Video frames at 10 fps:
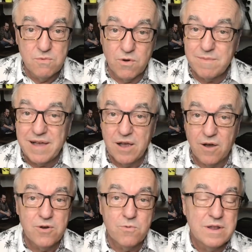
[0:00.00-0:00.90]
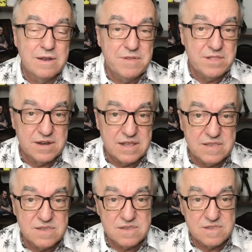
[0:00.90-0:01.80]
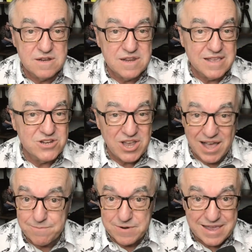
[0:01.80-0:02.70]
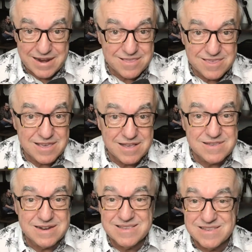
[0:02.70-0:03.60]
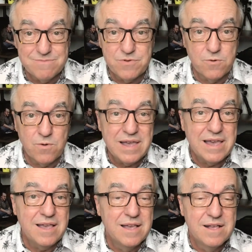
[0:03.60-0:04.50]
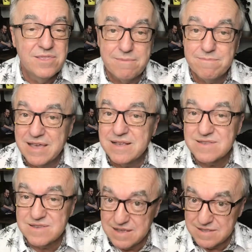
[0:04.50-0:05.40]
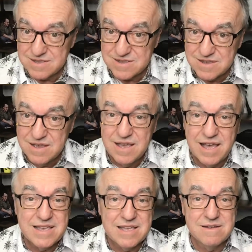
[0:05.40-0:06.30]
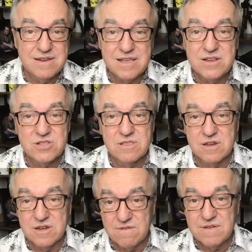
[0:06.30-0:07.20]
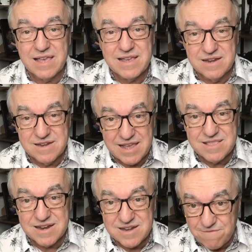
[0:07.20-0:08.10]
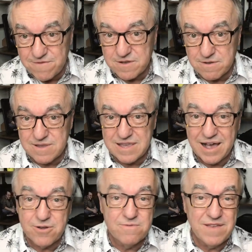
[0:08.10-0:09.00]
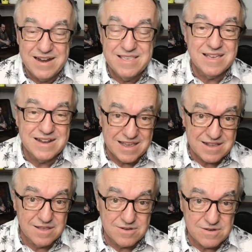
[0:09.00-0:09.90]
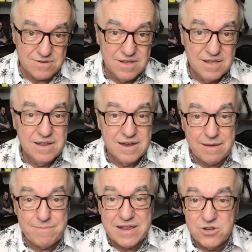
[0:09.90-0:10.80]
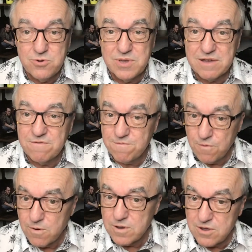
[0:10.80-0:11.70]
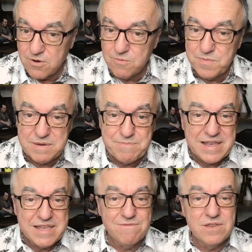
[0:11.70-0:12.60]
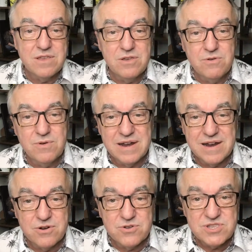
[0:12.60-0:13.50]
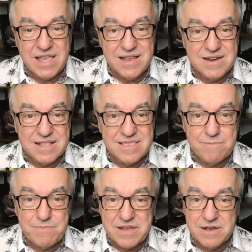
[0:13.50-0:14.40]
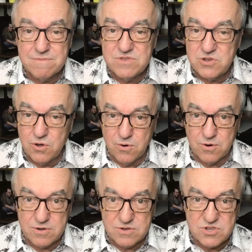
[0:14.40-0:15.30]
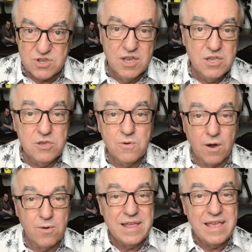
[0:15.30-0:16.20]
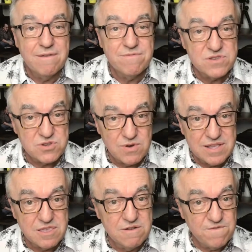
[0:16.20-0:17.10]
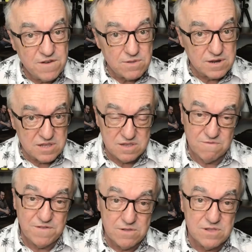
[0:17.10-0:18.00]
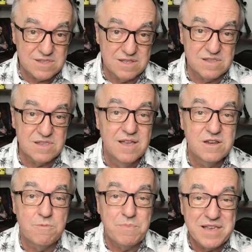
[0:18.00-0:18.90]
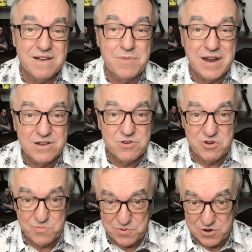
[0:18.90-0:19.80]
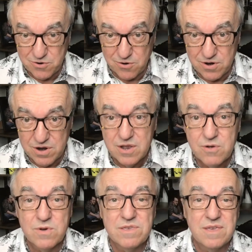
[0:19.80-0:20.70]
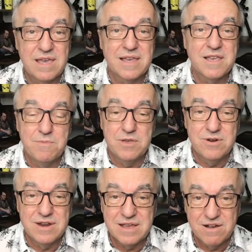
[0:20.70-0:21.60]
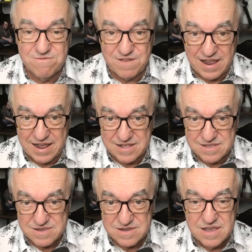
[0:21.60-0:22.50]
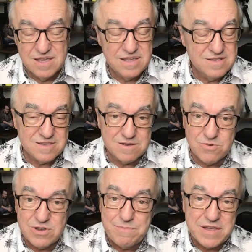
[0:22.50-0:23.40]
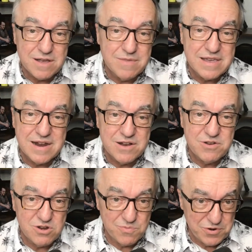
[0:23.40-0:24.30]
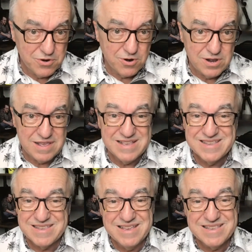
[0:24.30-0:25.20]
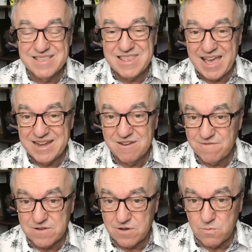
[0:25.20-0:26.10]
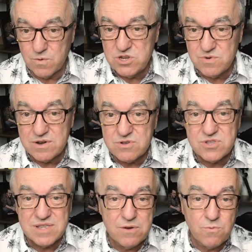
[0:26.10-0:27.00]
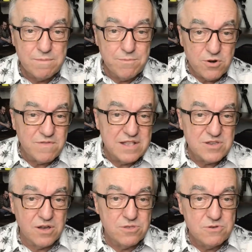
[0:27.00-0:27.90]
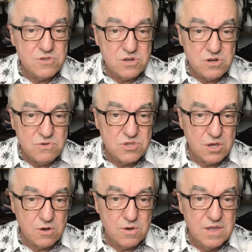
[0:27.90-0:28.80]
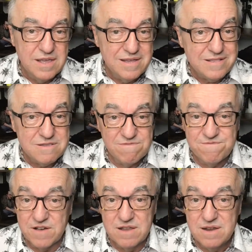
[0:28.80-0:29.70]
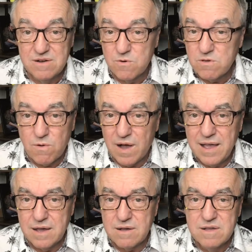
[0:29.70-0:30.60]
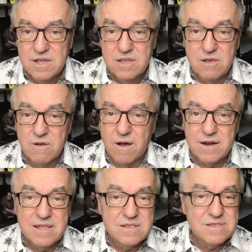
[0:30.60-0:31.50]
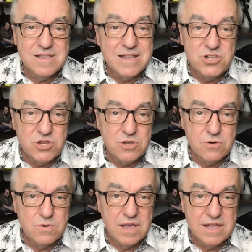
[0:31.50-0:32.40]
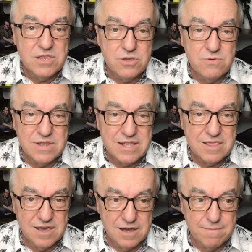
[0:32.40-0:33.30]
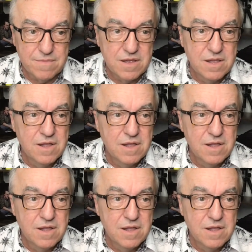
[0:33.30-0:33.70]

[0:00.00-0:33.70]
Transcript: One of my hard-won abilities is to teach complicated things in a simple way that makes sense. I can take the difficulty out of anything technical, not by doing it for you, but by giving you an understanding that becomes yours. You already have the strength and fearlessness to become an entrepreneur with a community of fans. In summary, becoming an entrepreneur isn't that difficult once you understand what motivates authors to do so. It's fun and worthwhile. Your audience needs you, and you need them.